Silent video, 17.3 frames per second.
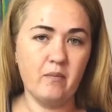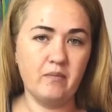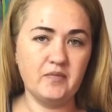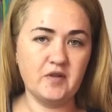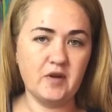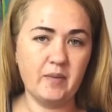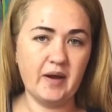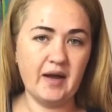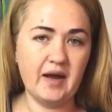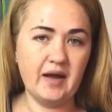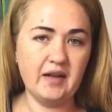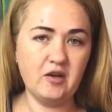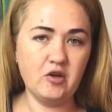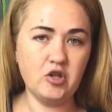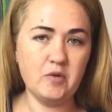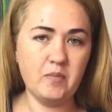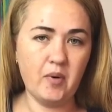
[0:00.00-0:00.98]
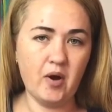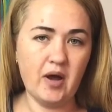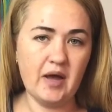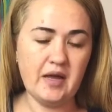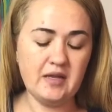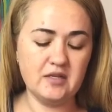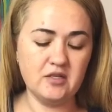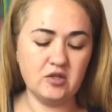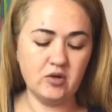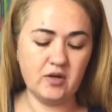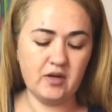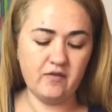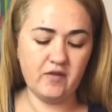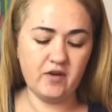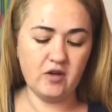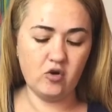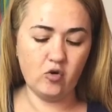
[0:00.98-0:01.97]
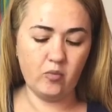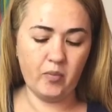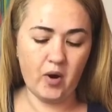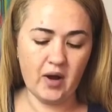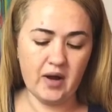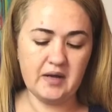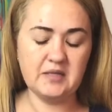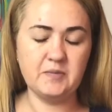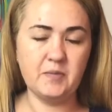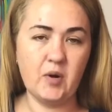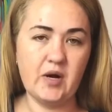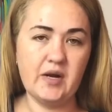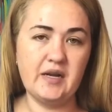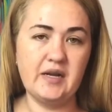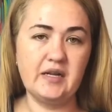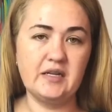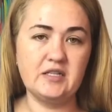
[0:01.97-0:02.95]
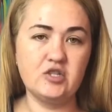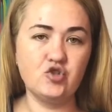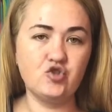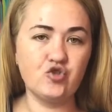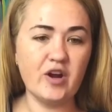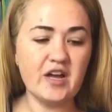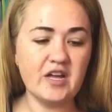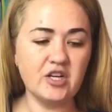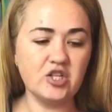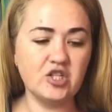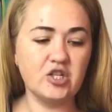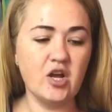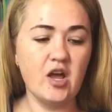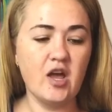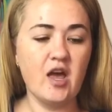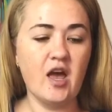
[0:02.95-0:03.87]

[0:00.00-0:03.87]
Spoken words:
So by cutting on the bias, you're giving your bias binding stretch,